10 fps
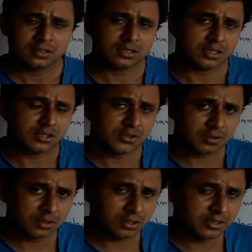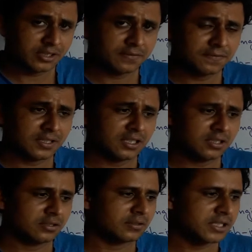controlled
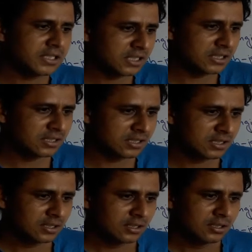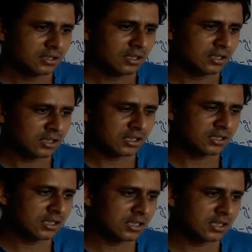different regions under
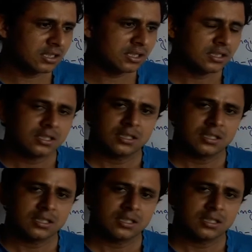the